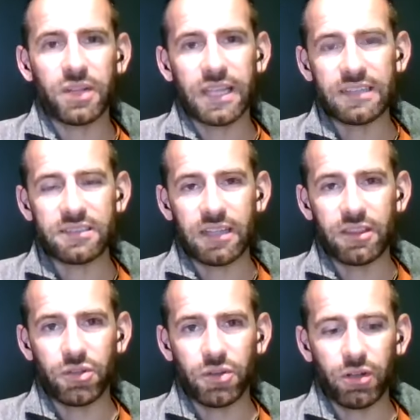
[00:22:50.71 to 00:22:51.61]
placed
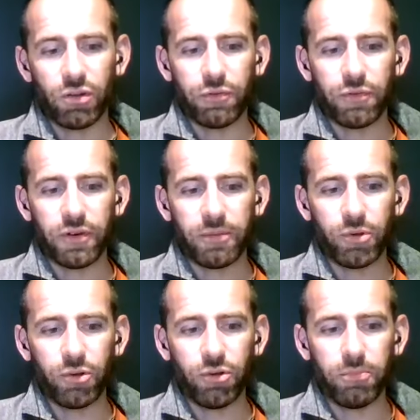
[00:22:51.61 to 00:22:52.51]
into a law firm
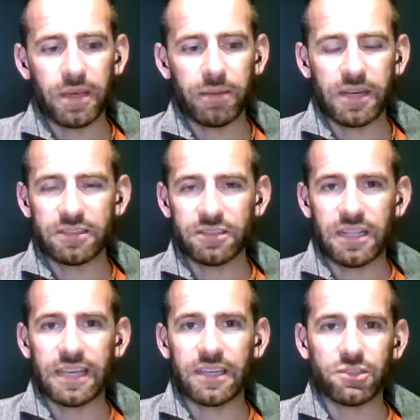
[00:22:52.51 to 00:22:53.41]
who maybe has
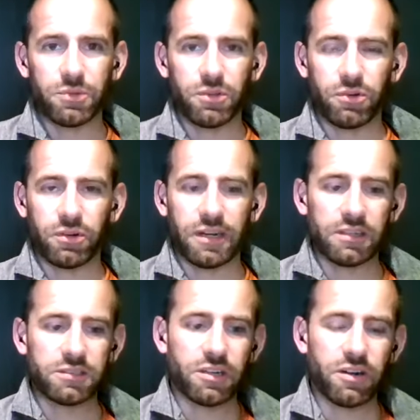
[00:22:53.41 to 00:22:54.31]
links with
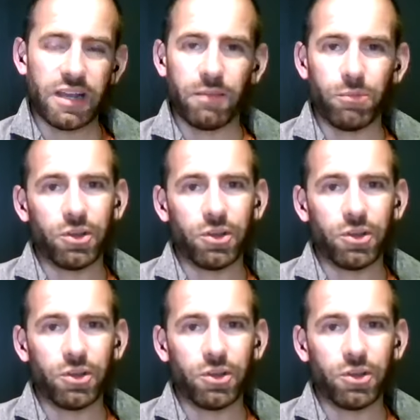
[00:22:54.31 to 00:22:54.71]
organized crime,